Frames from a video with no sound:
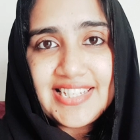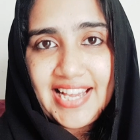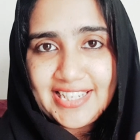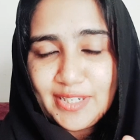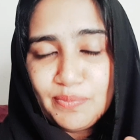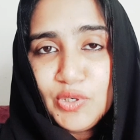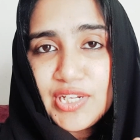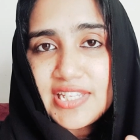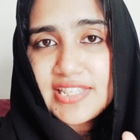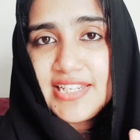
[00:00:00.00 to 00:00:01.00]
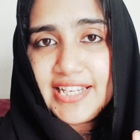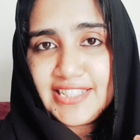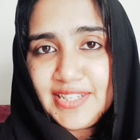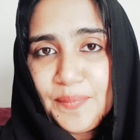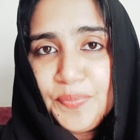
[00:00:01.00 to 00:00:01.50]
data. Book is a
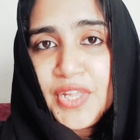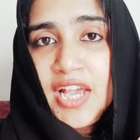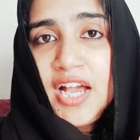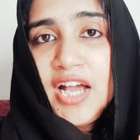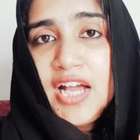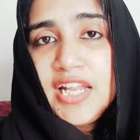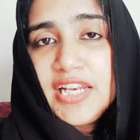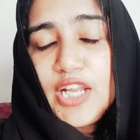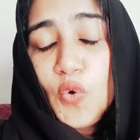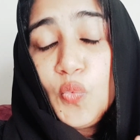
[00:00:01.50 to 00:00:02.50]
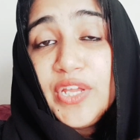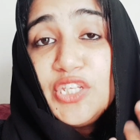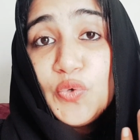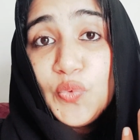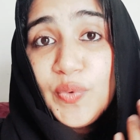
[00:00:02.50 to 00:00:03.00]
data. Now when
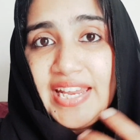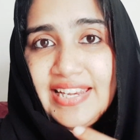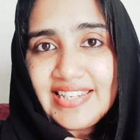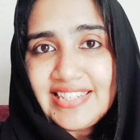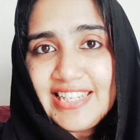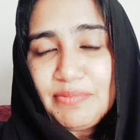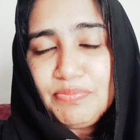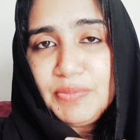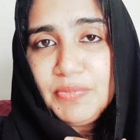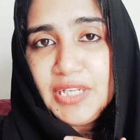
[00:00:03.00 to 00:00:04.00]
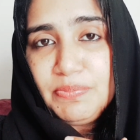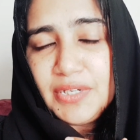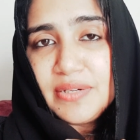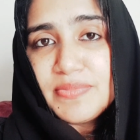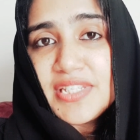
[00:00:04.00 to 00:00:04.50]
you read it, it
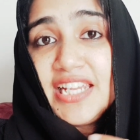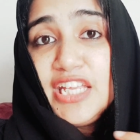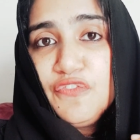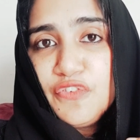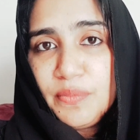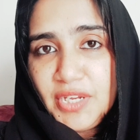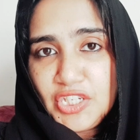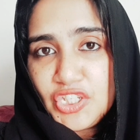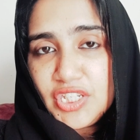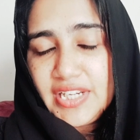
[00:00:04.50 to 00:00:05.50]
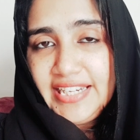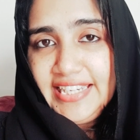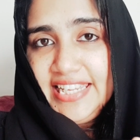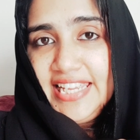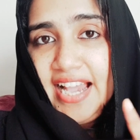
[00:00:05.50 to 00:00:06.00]
becomes the information,
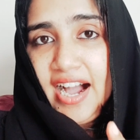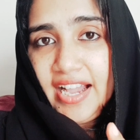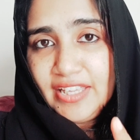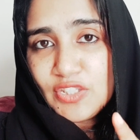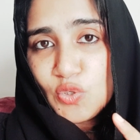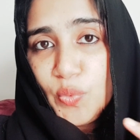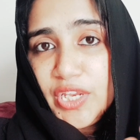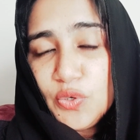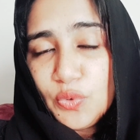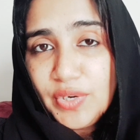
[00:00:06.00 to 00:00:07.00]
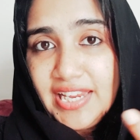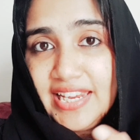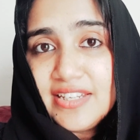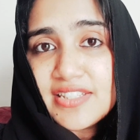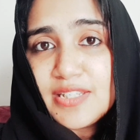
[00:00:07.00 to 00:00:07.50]
DI. So when you
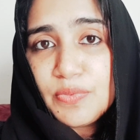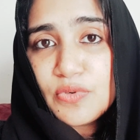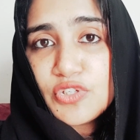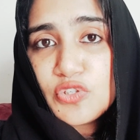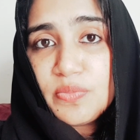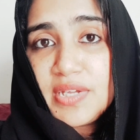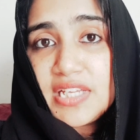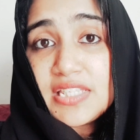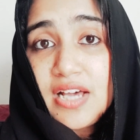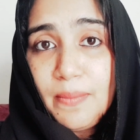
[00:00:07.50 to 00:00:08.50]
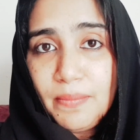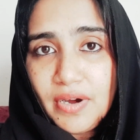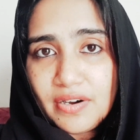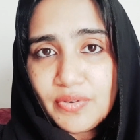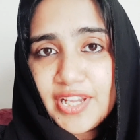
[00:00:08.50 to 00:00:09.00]
read, suppose to make
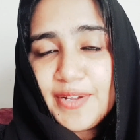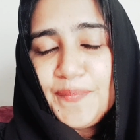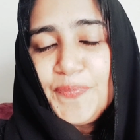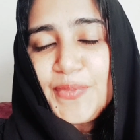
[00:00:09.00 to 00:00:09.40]
sambar, okay,